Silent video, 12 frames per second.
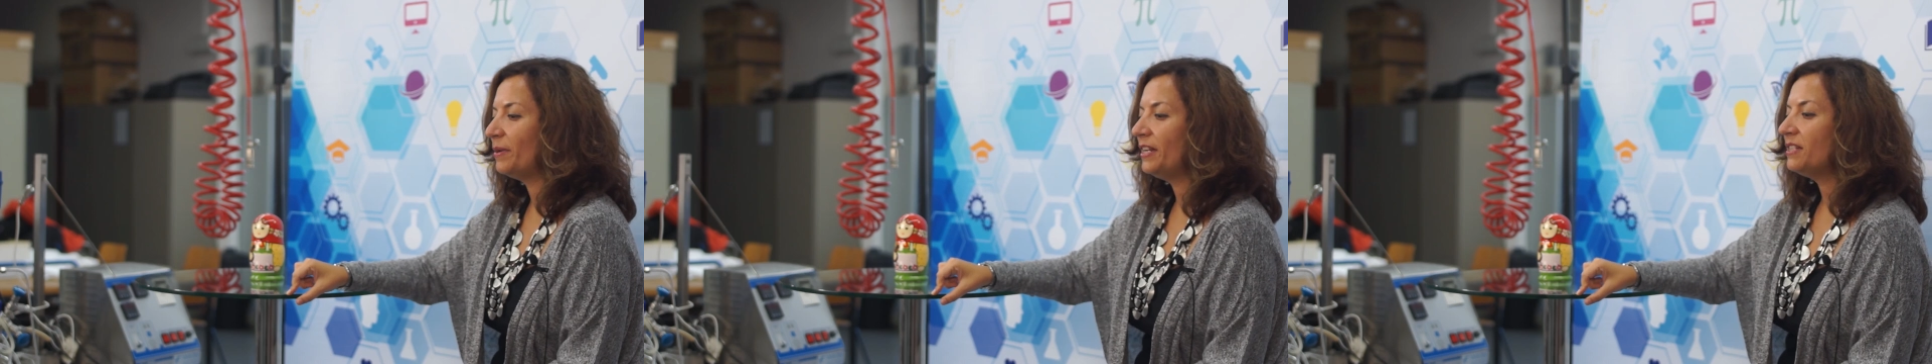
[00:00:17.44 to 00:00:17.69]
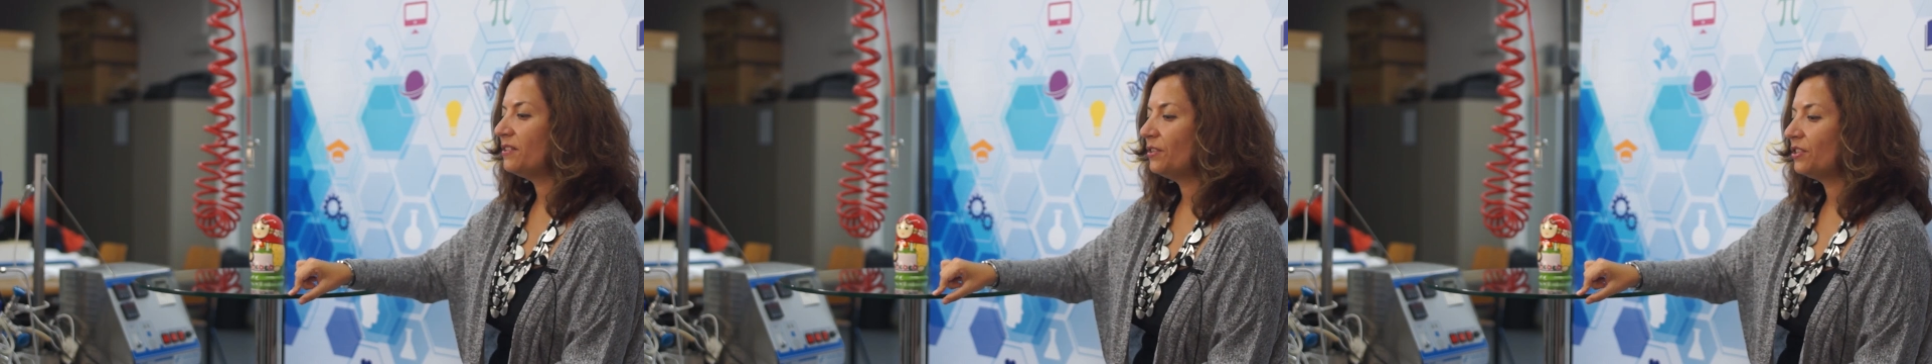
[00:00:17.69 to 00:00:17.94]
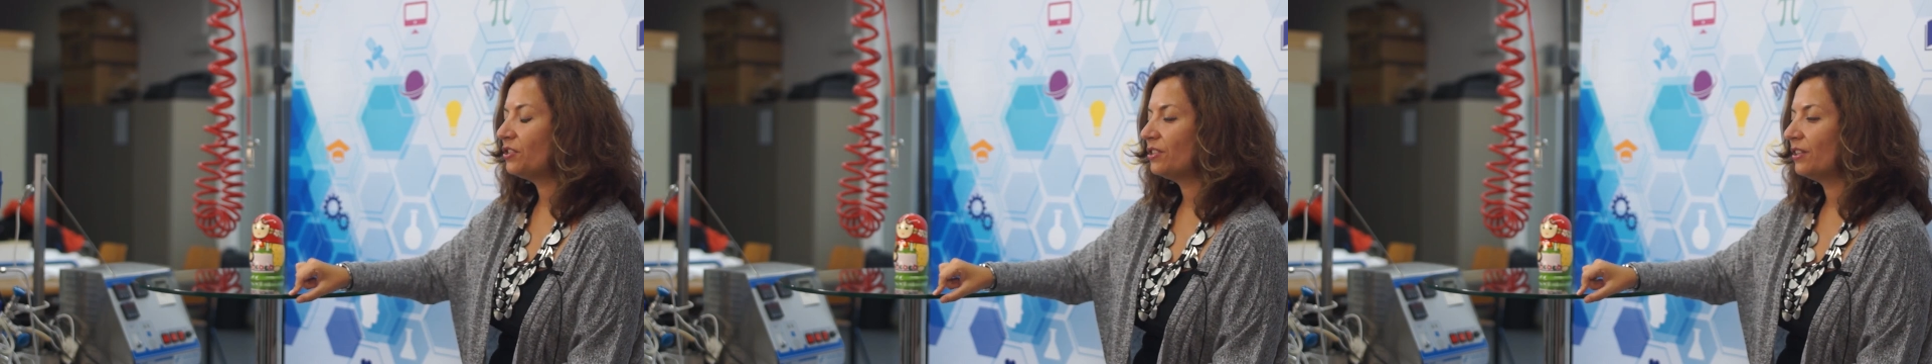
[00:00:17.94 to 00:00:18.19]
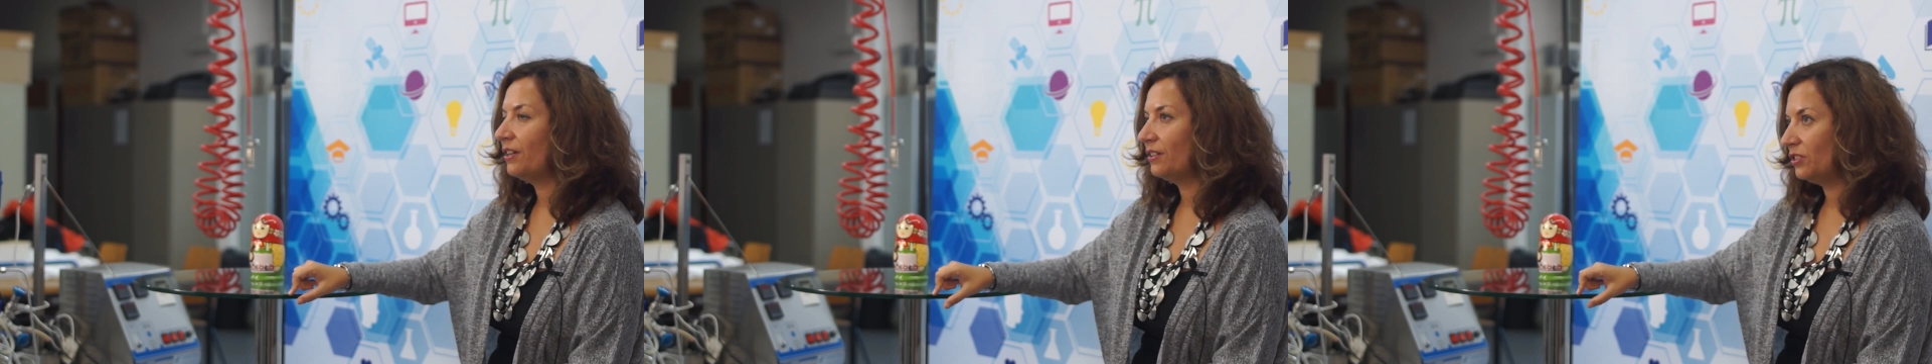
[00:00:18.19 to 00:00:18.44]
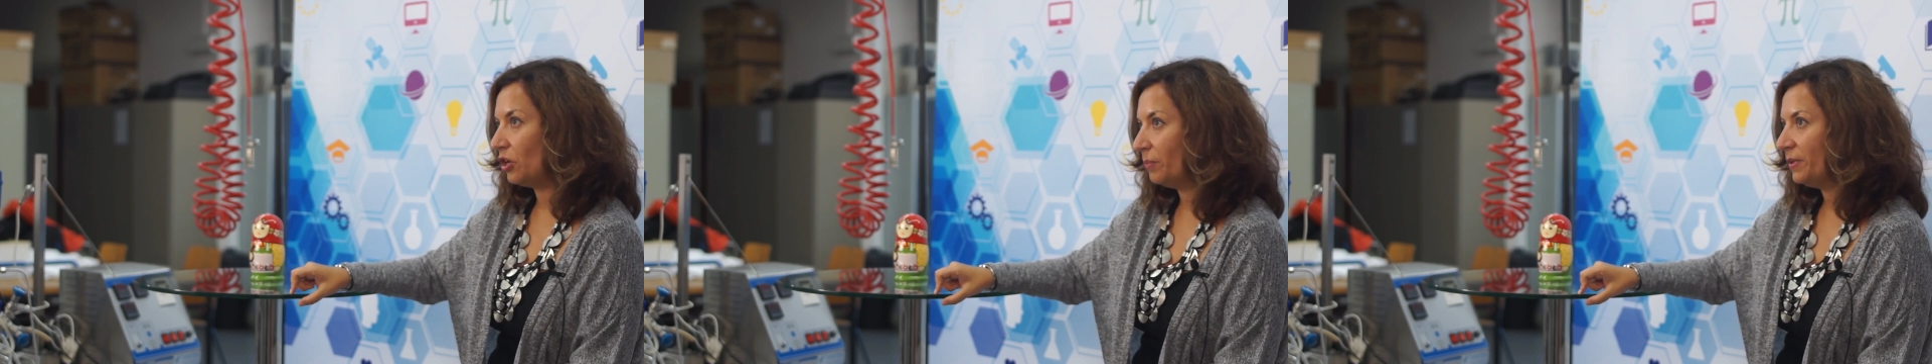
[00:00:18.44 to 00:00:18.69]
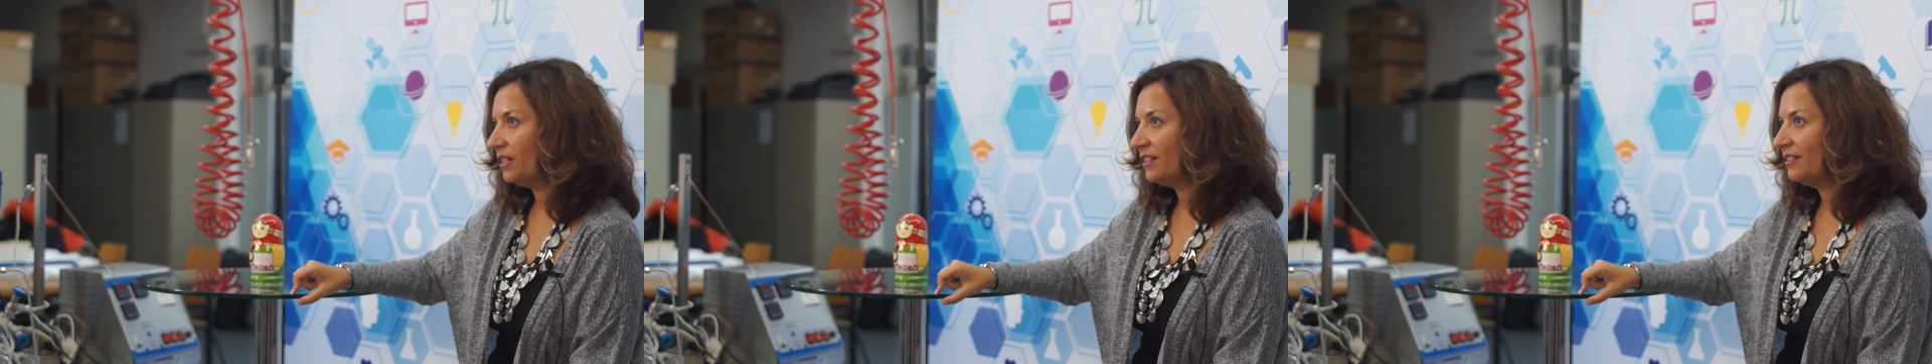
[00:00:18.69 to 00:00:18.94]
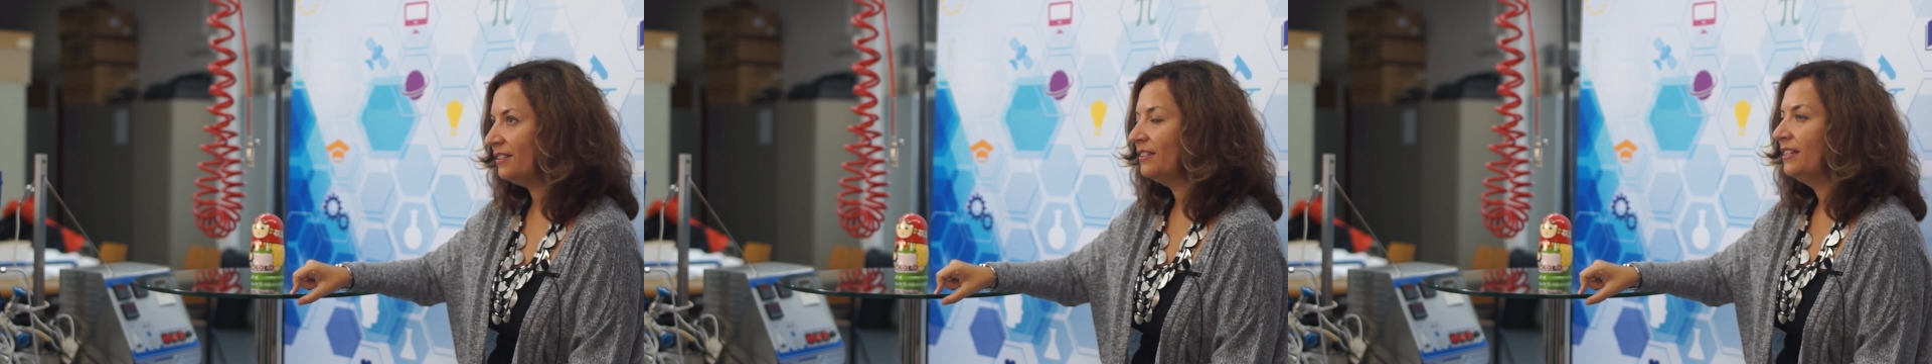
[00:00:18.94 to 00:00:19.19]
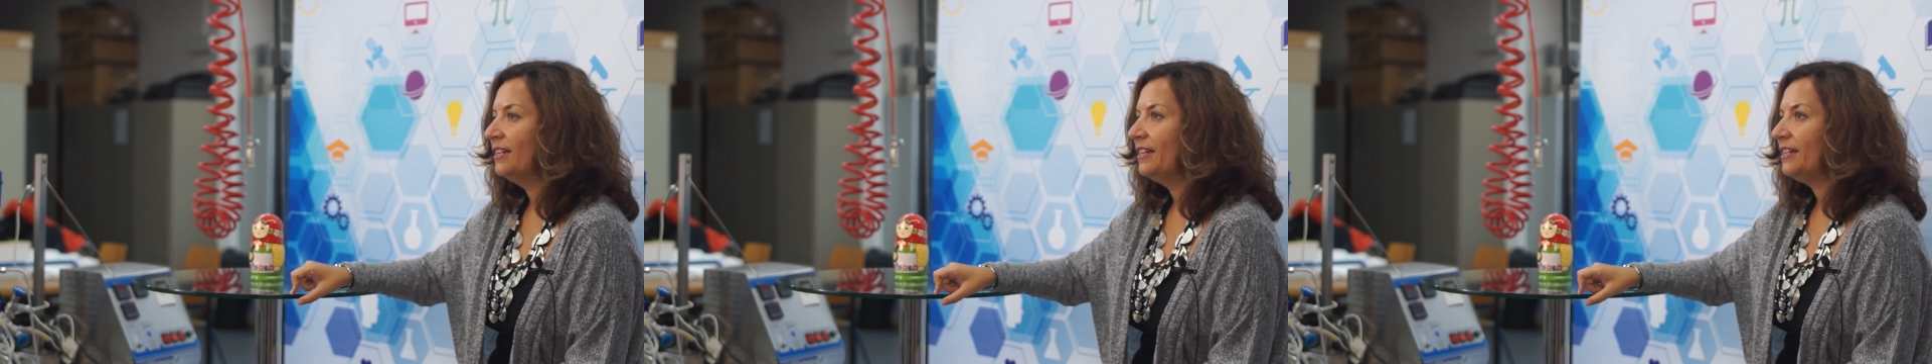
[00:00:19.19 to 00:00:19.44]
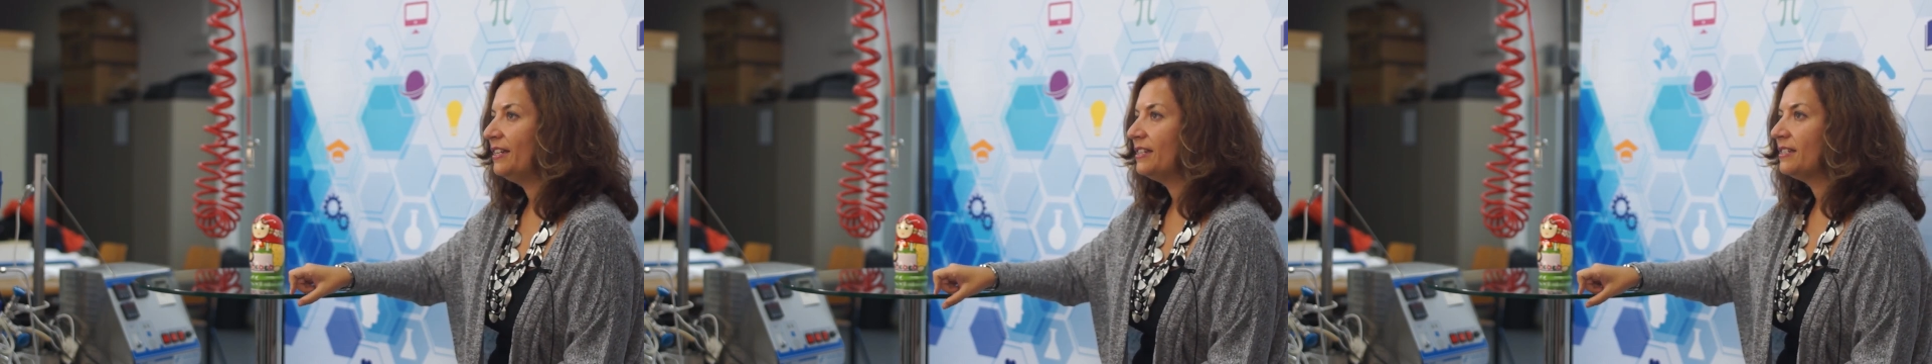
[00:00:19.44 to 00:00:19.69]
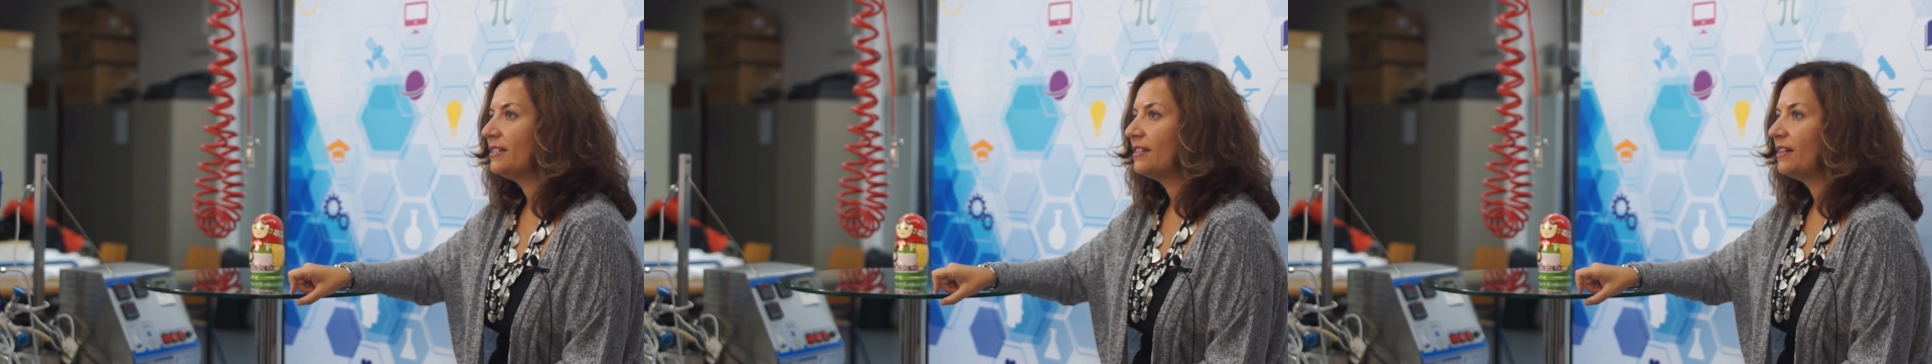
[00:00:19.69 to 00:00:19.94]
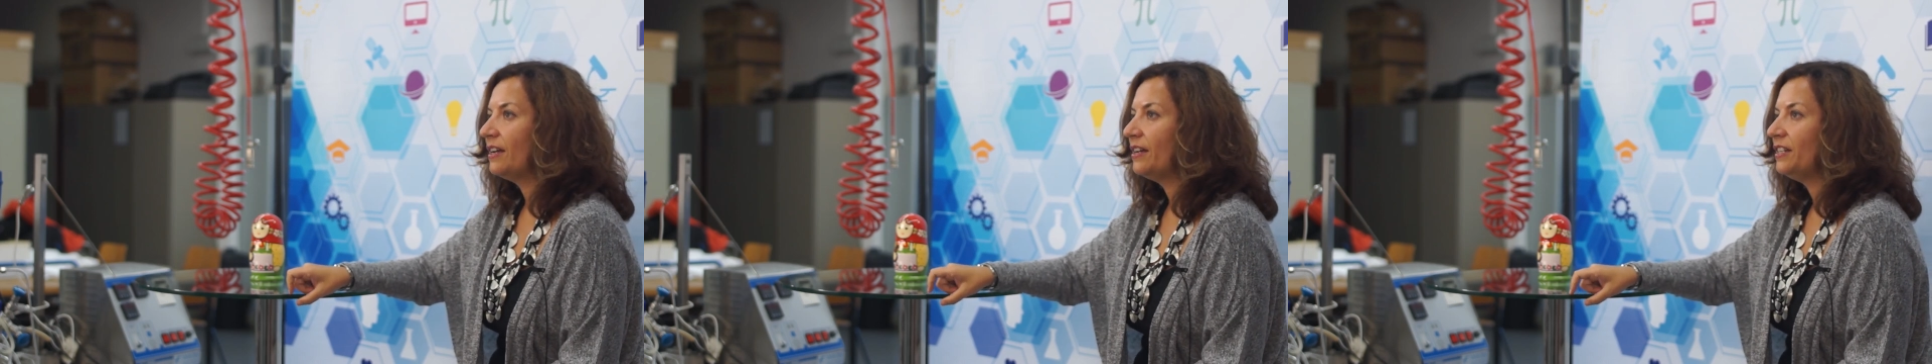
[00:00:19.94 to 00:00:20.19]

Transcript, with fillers: My research topic is